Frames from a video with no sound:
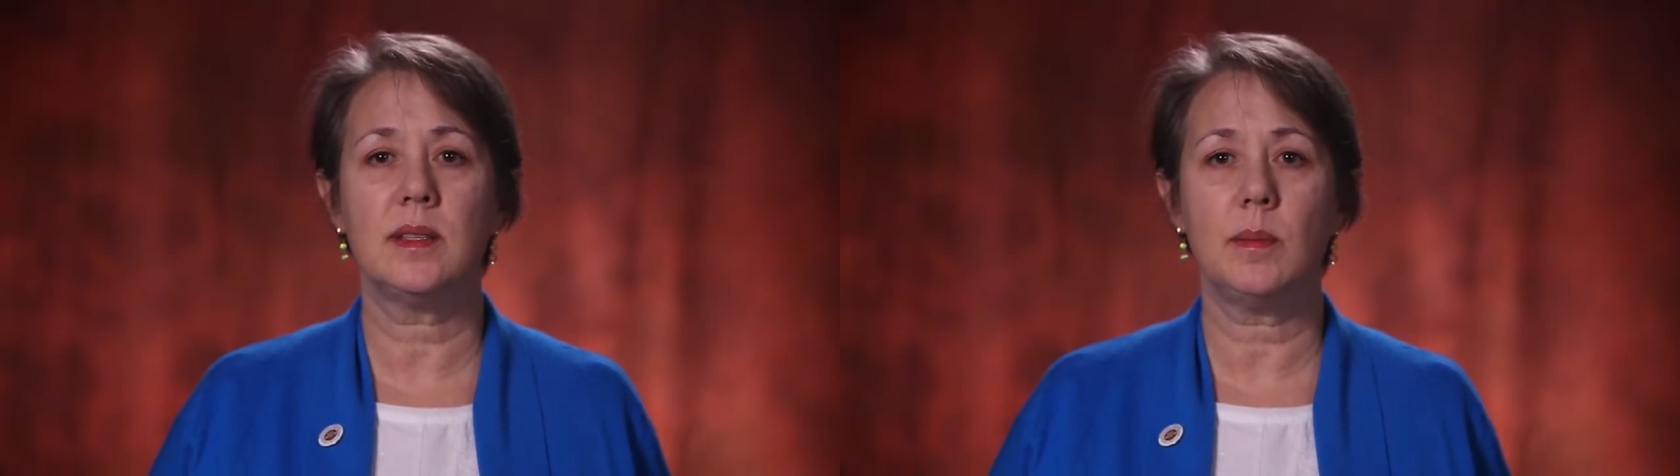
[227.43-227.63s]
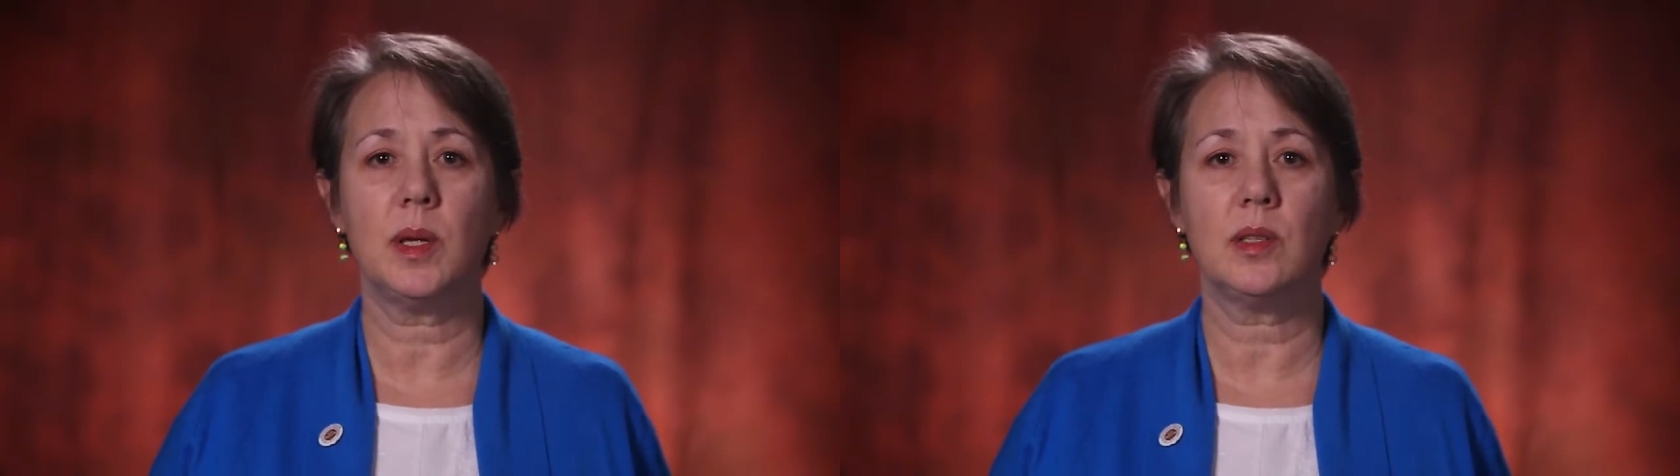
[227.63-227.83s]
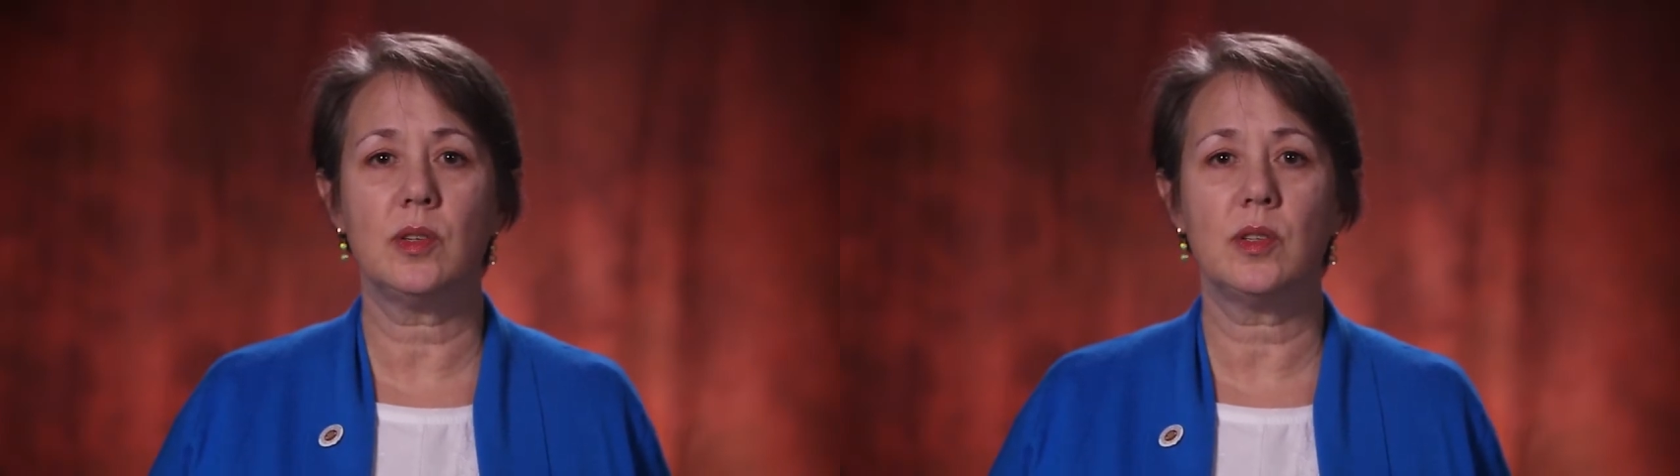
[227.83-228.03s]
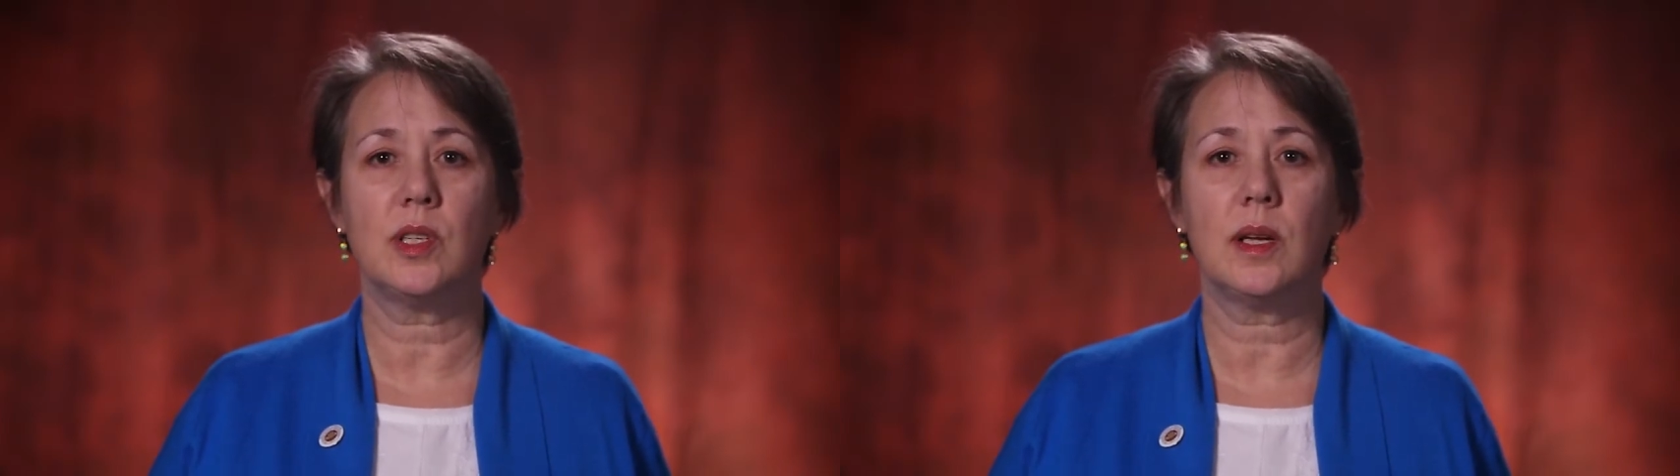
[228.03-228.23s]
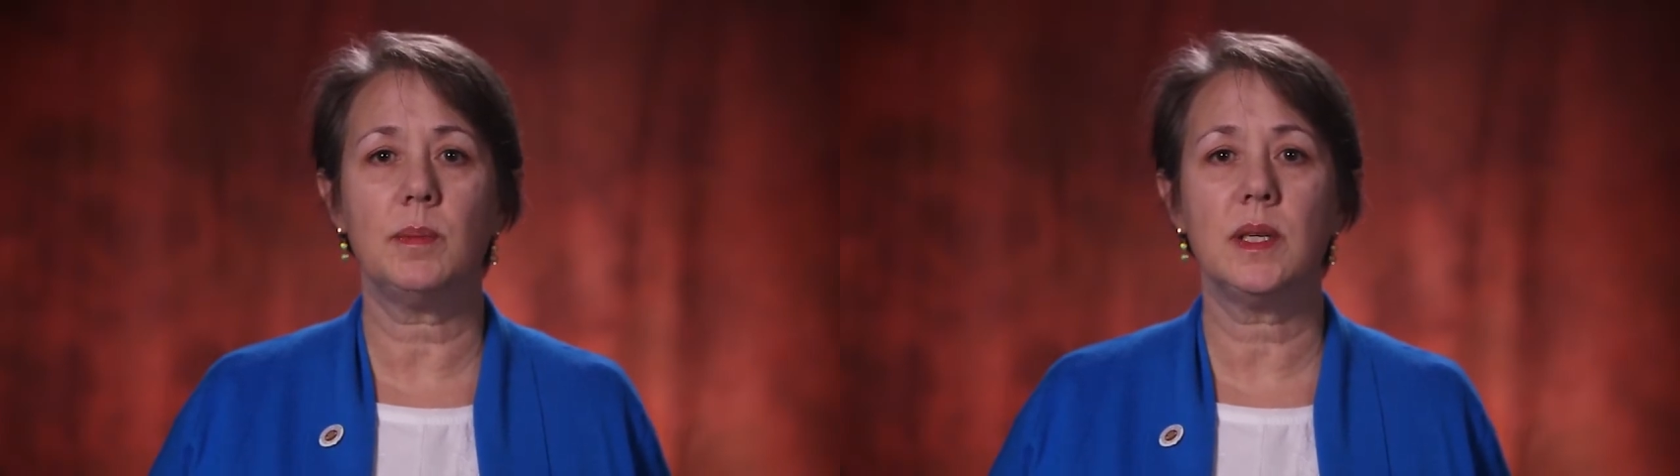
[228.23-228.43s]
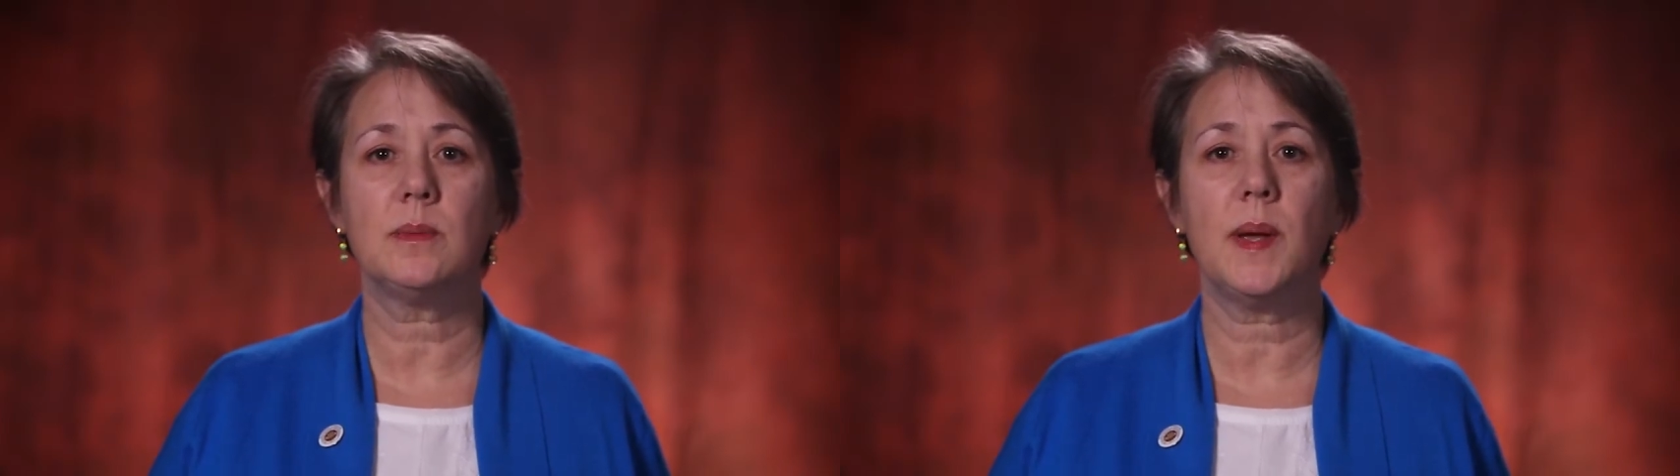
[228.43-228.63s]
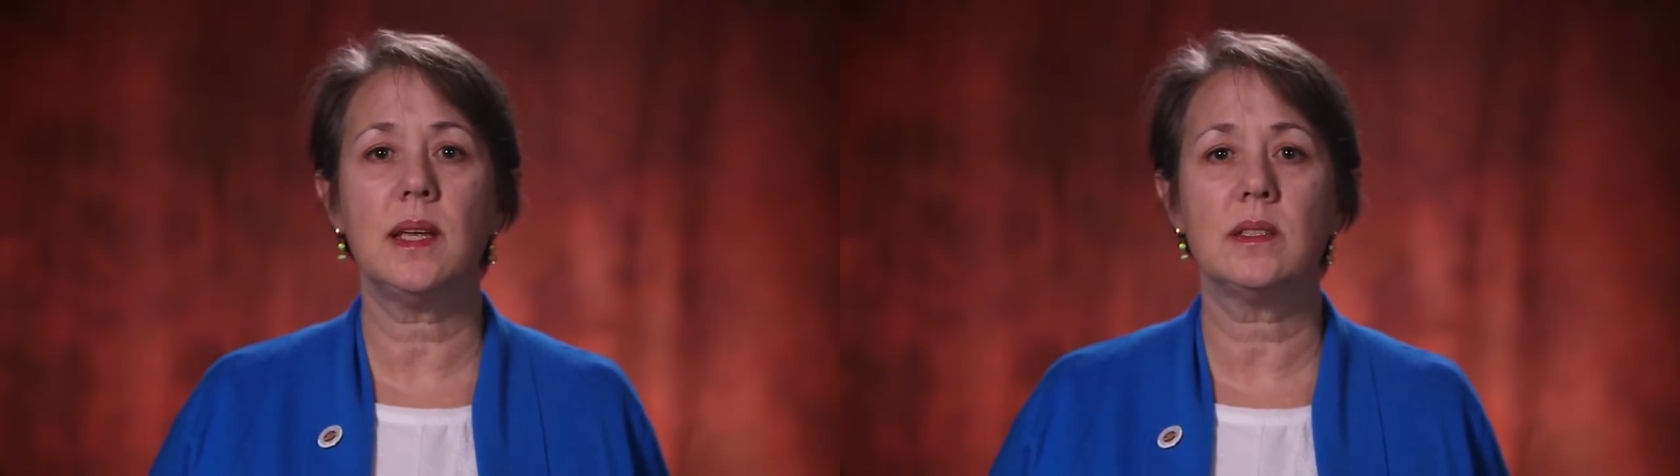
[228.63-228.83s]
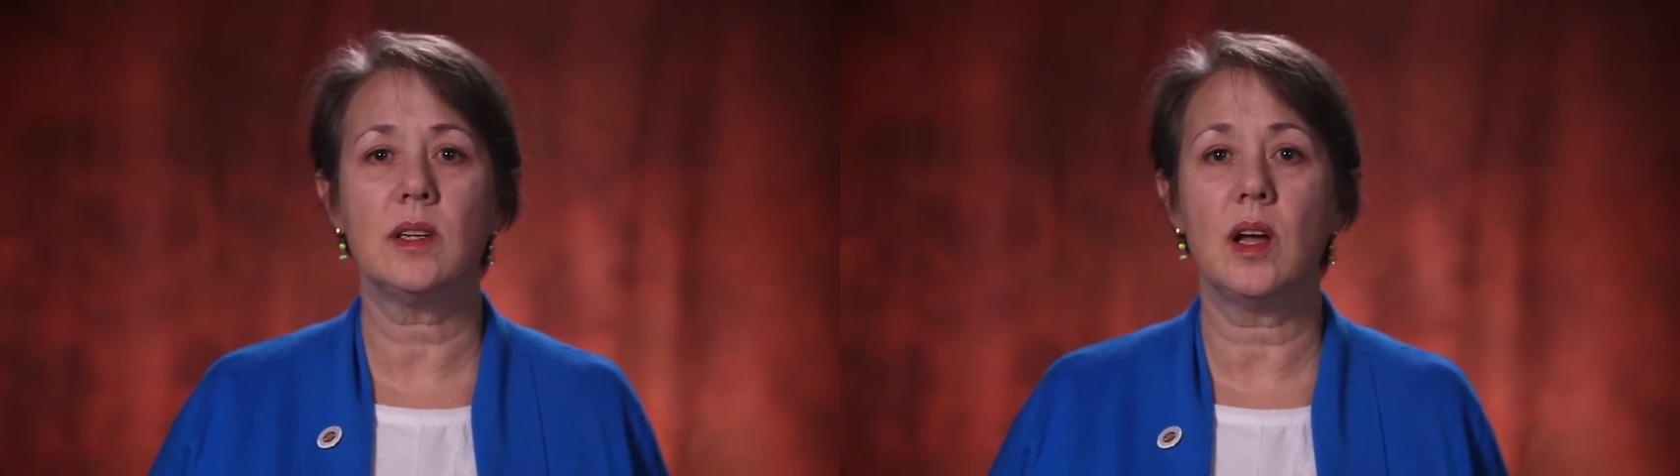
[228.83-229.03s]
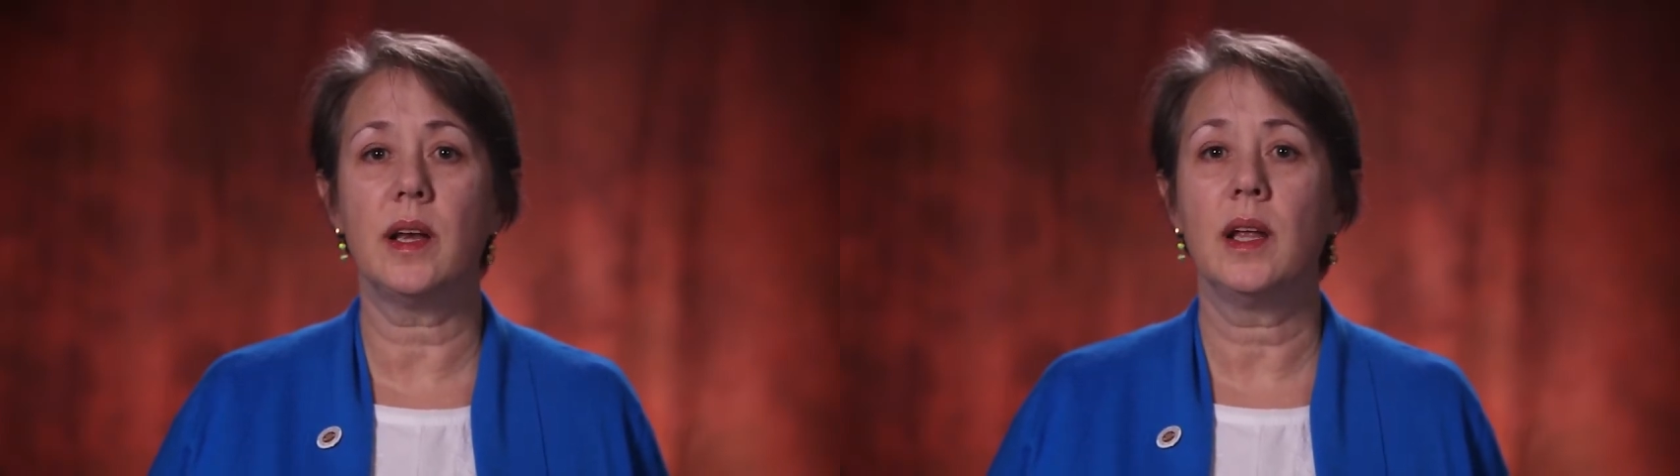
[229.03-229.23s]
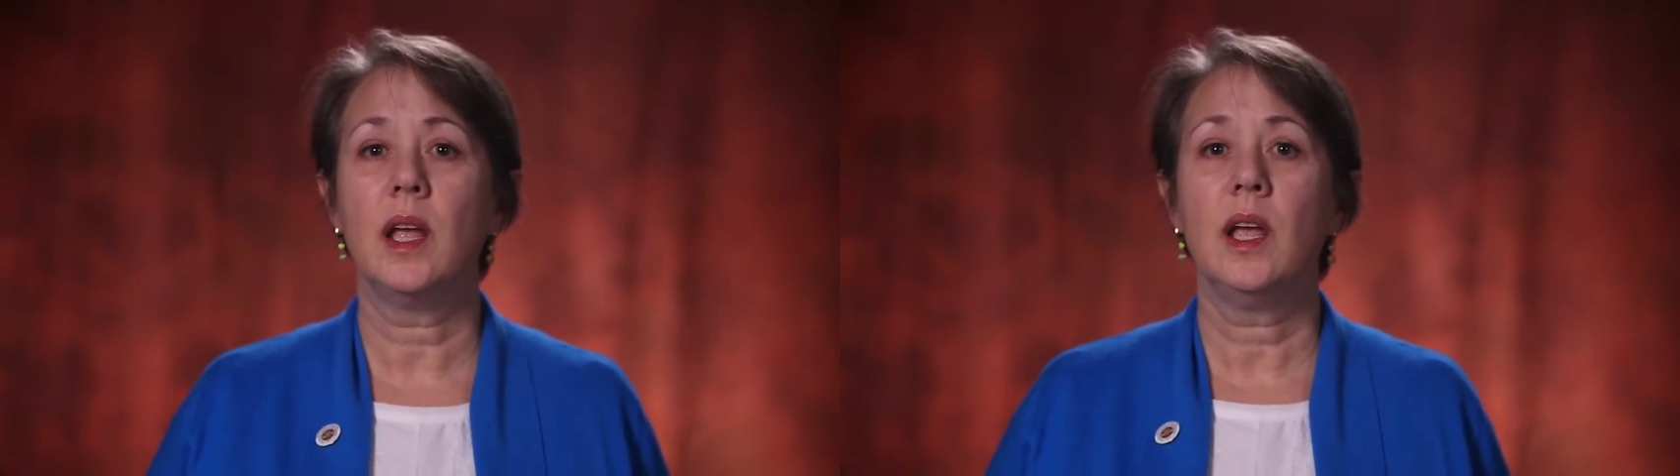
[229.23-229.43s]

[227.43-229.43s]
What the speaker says: Sub-Internship is based on